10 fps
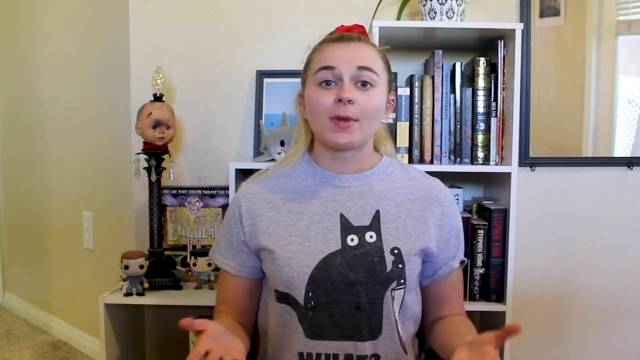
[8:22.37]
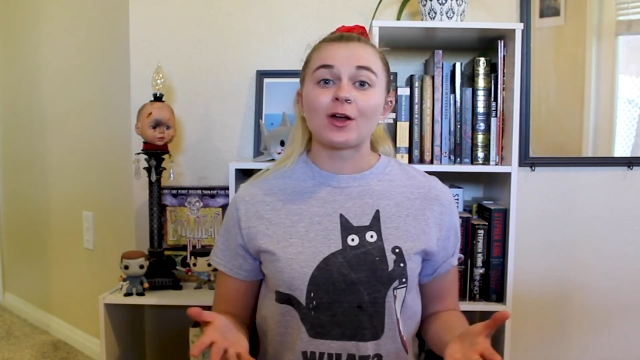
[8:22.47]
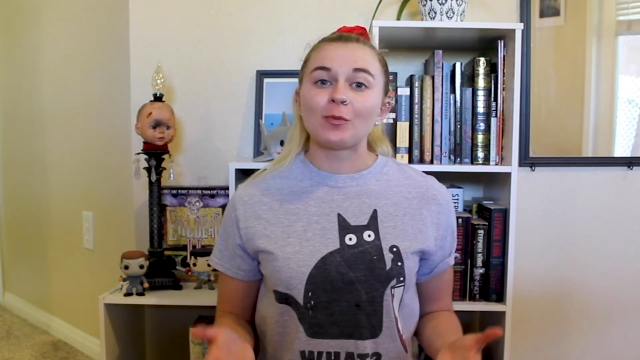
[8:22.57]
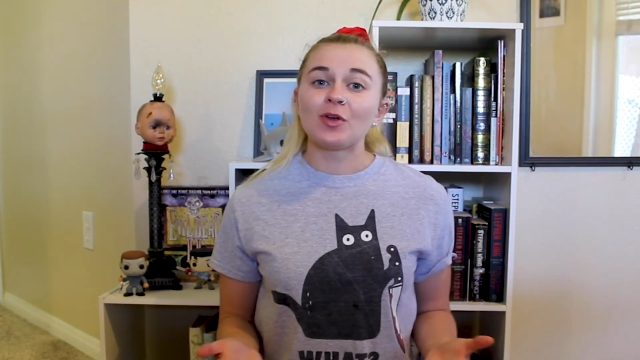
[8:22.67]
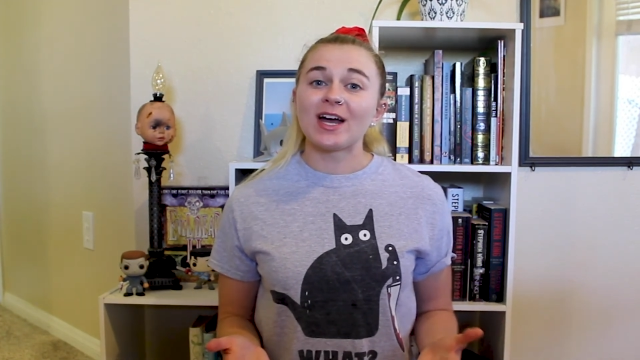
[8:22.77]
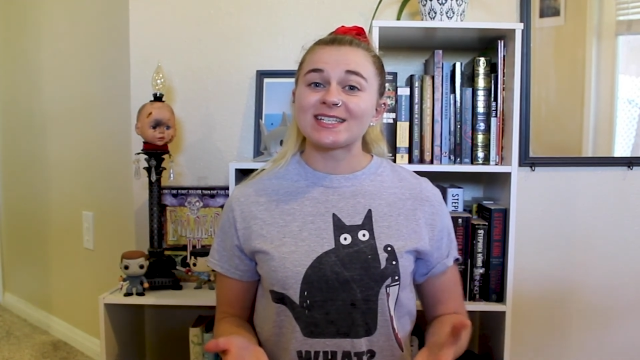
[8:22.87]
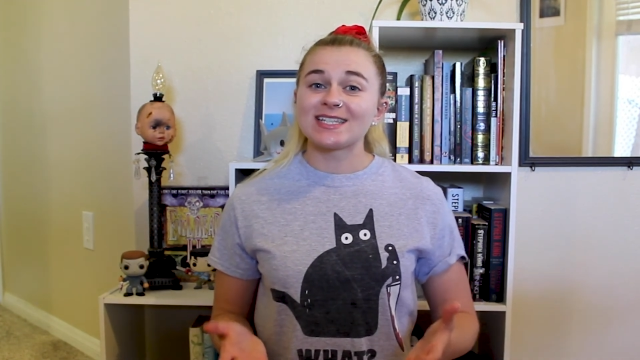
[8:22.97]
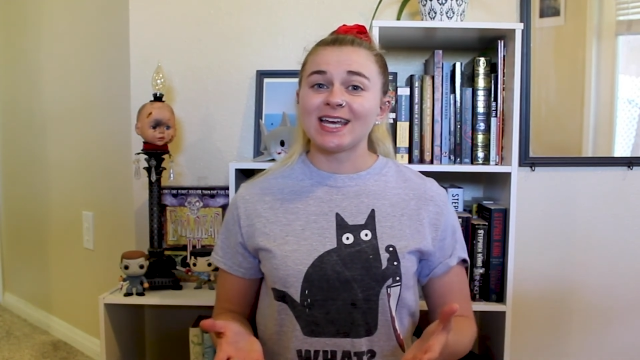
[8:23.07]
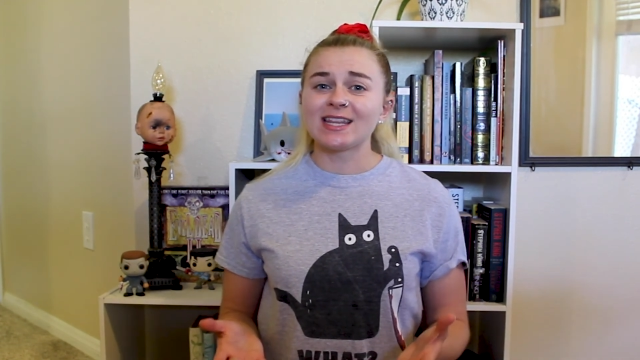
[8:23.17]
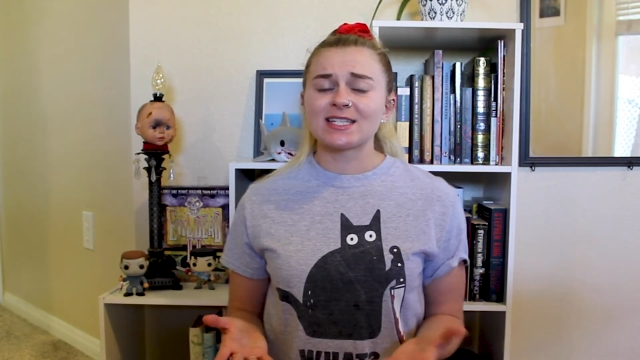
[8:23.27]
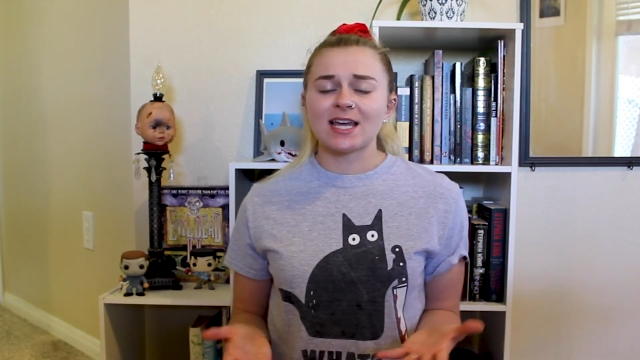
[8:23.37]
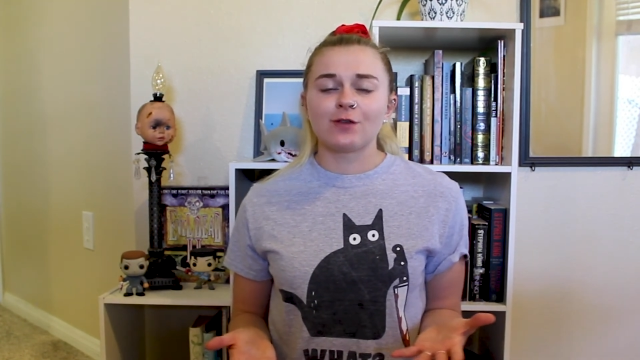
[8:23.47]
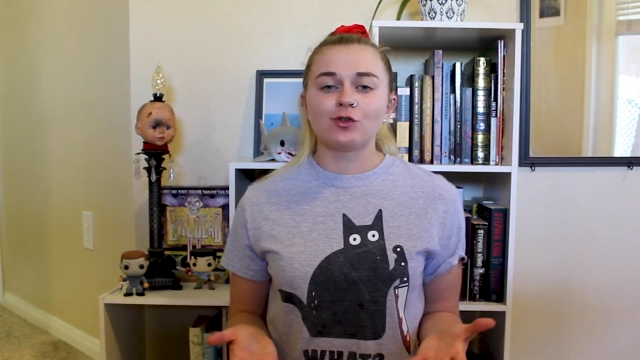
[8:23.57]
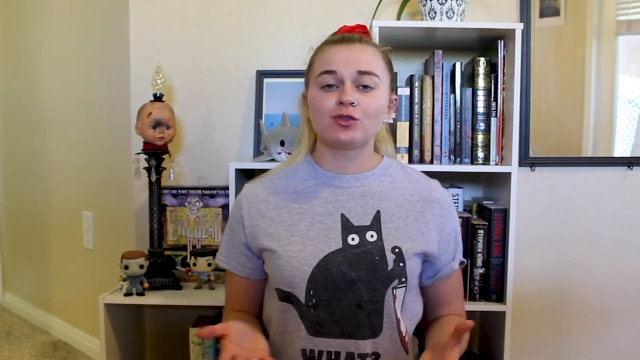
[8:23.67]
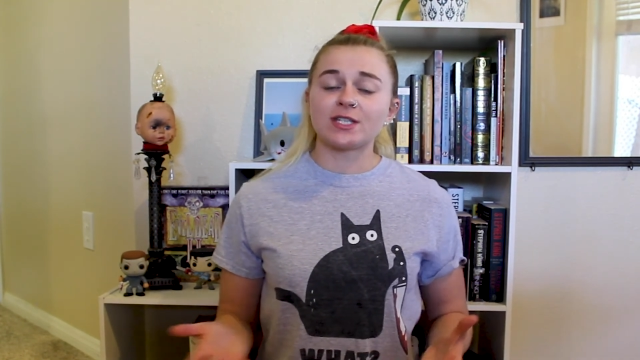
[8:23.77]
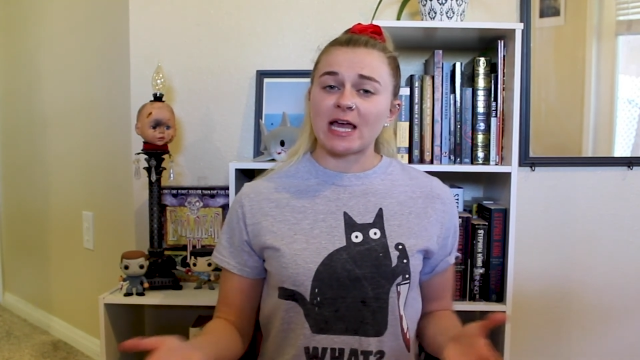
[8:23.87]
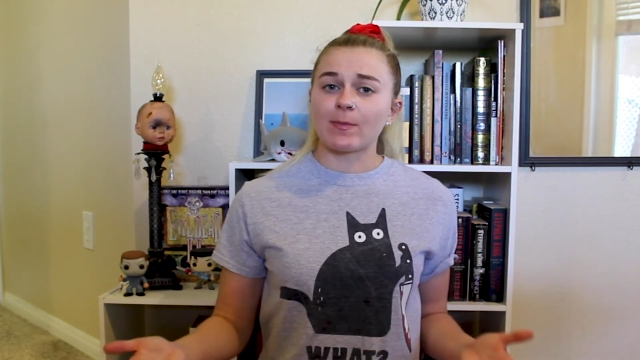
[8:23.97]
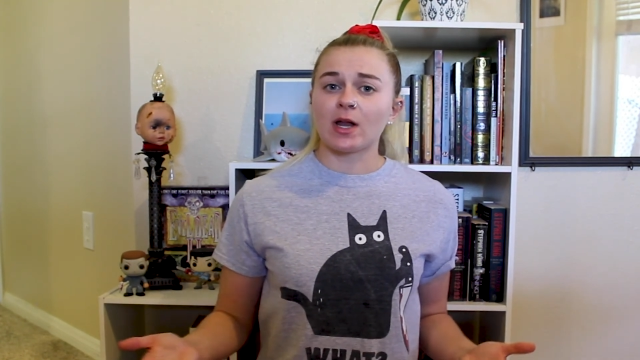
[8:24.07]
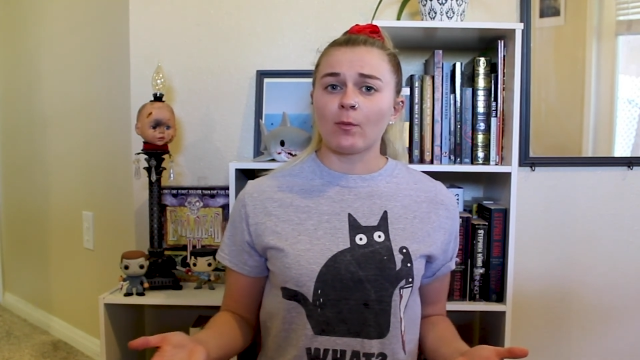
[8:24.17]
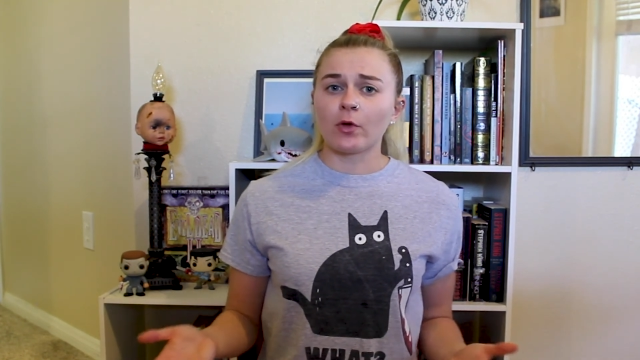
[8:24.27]
But I hope you guys like this kind of new
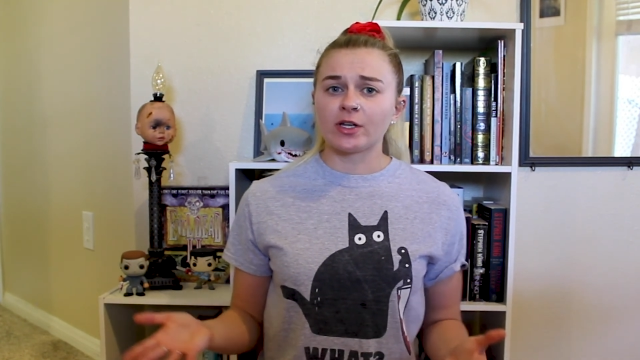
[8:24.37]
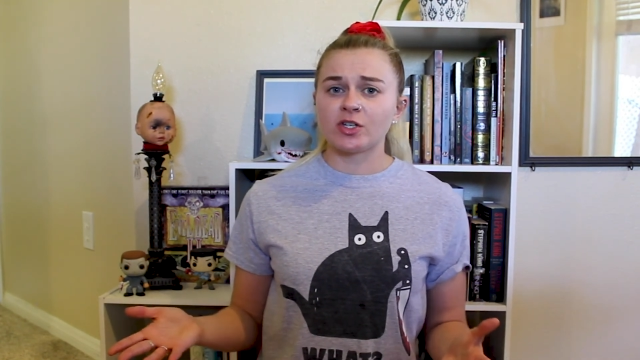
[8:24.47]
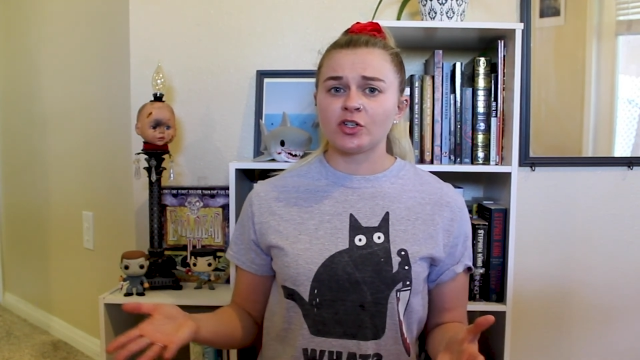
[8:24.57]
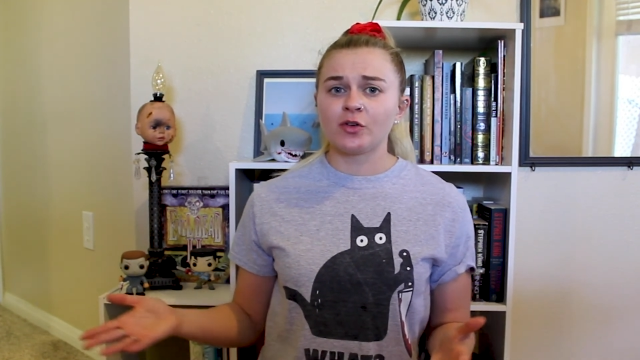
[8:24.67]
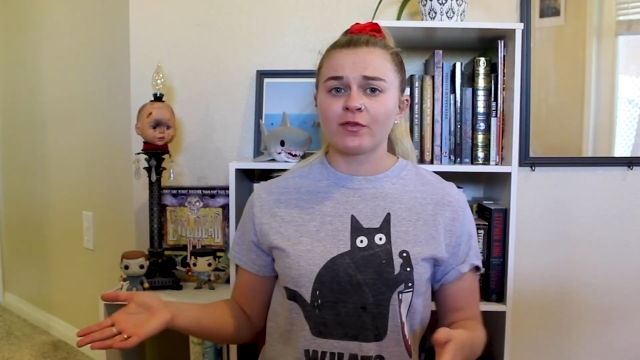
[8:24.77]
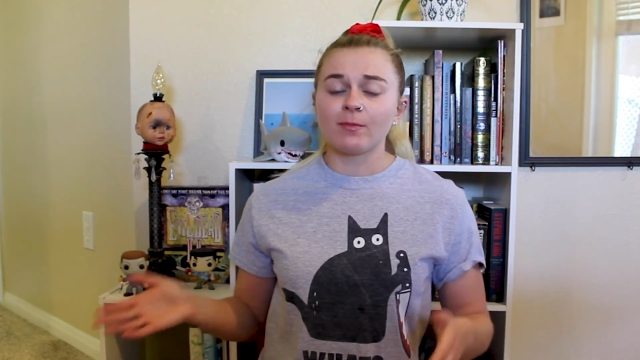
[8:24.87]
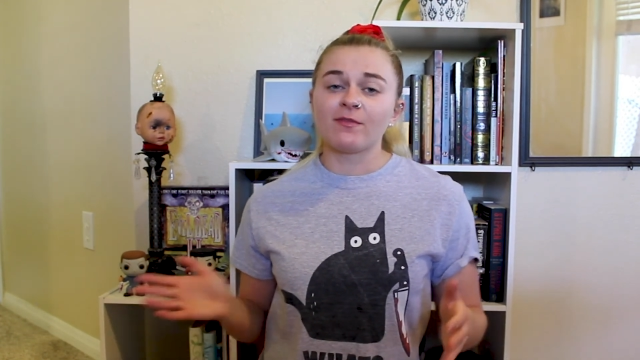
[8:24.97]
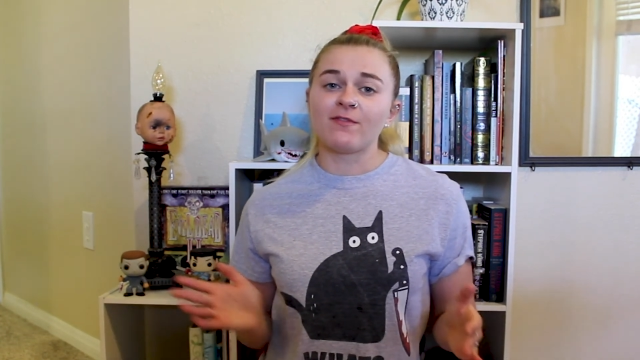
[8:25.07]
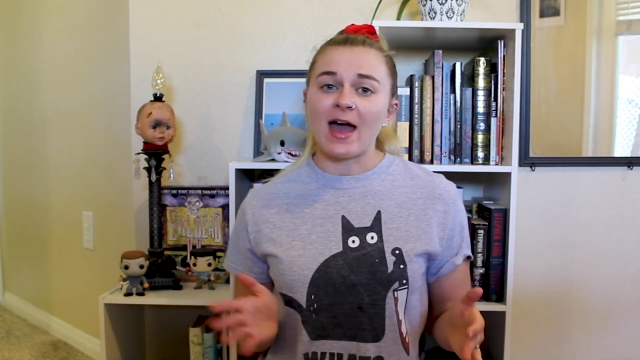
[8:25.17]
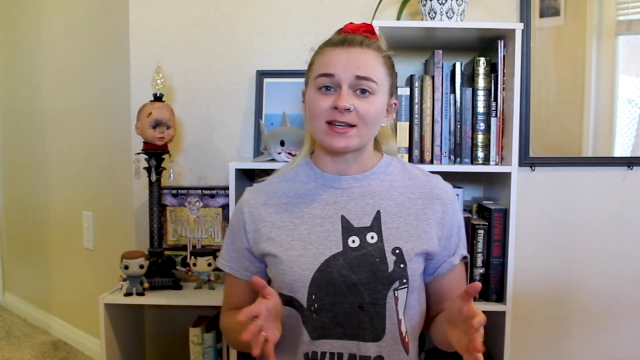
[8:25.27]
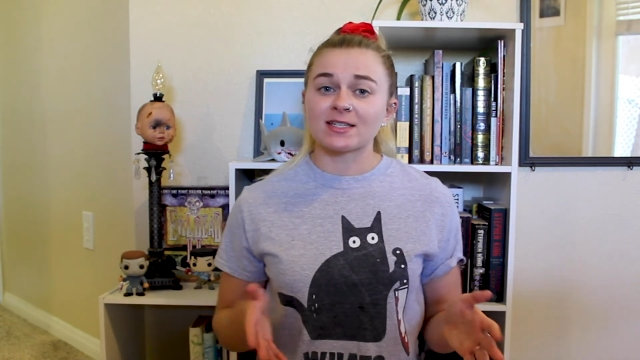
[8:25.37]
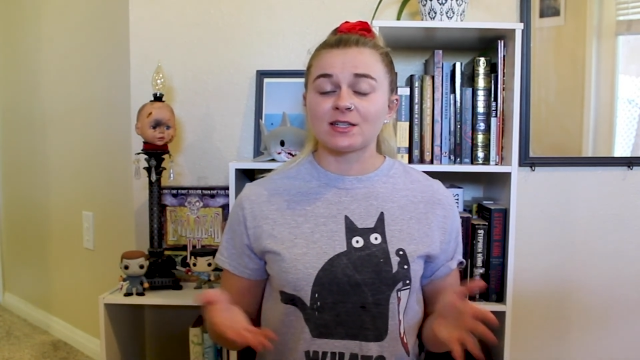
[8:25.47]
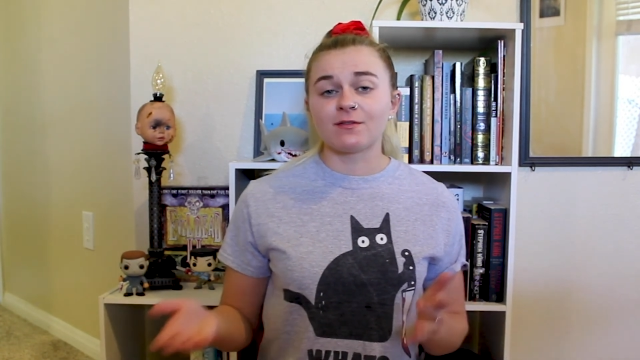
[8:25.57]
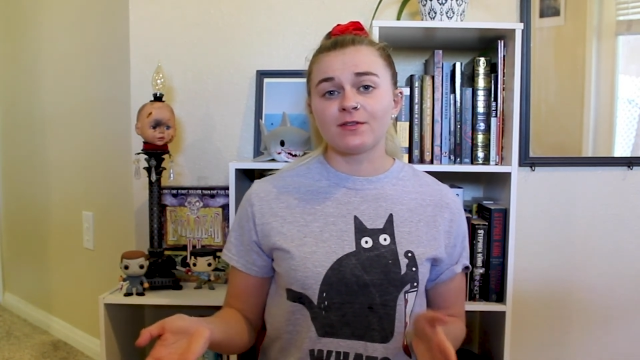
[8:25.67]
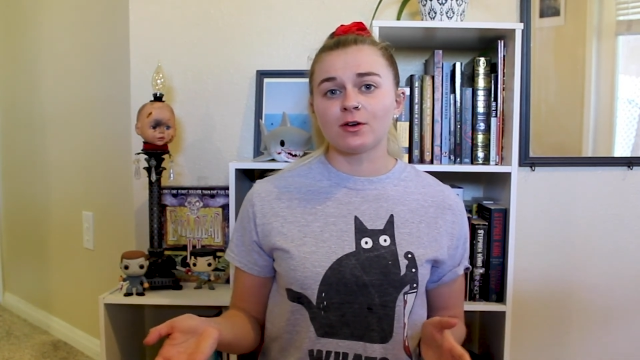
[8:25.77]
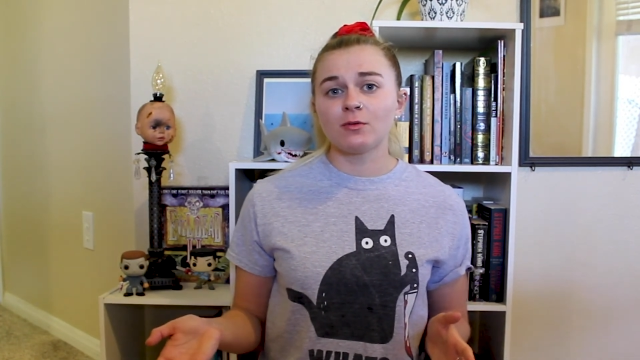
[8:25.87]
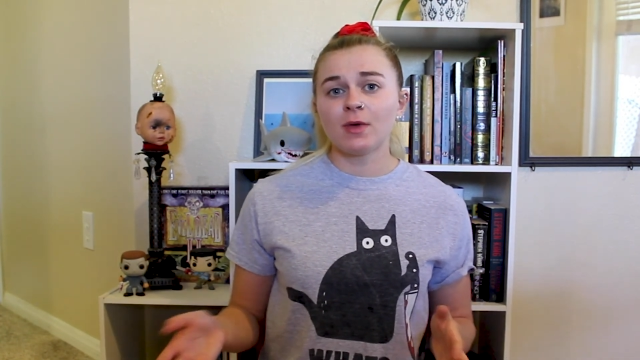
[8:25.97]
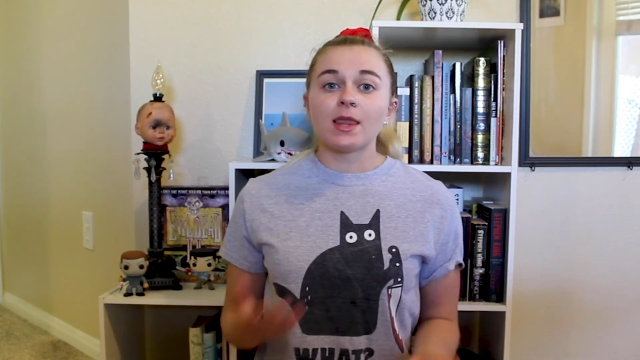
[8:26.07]
segment I'm wanting to do, from fact to film.